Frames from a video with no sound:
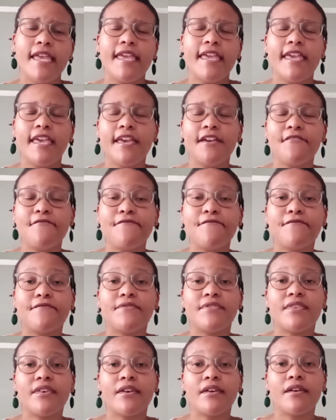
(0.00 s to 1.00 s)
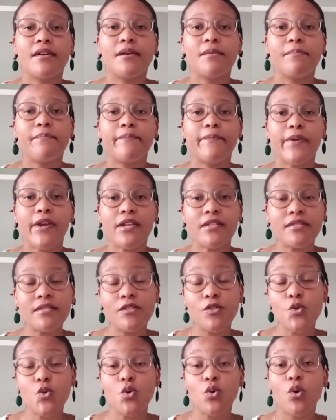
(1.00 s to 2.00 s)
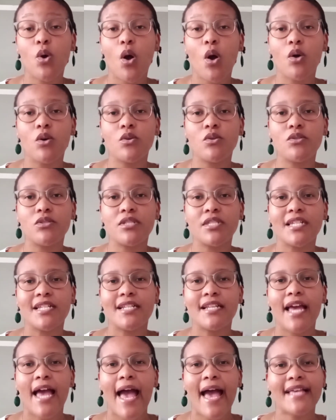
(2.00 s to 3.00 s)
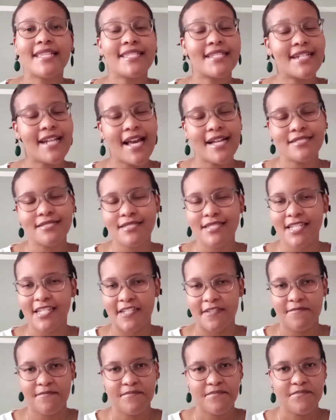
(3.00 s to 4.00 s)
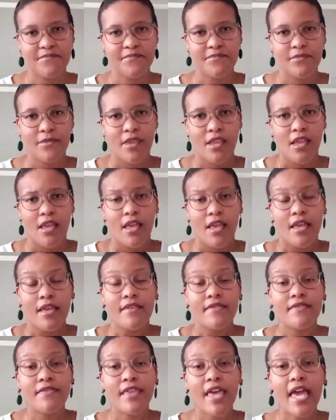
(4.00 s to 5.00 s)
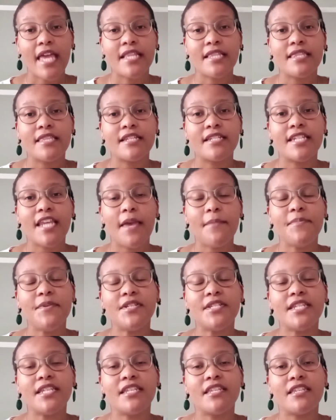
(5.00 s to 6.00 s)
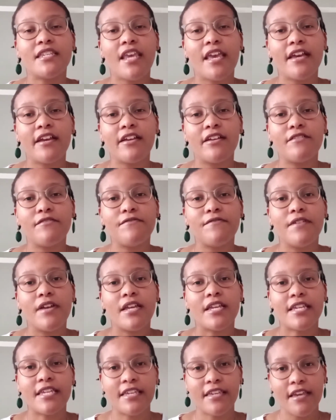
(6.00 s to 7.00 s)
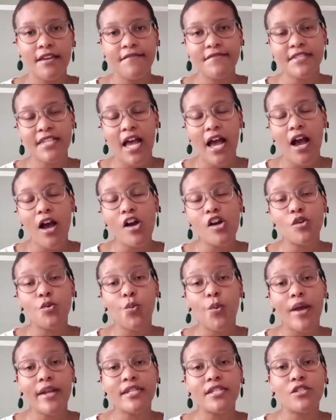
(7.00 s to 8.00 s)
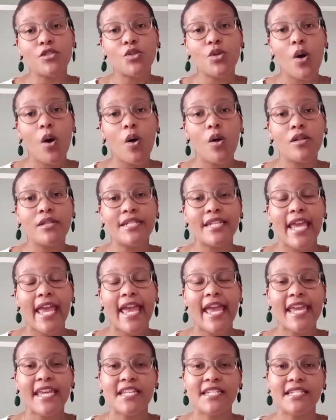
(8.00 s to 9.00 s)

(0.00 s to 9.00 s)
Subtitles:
If the person who owes has nothing, then the deputy sheriff gives out what is called a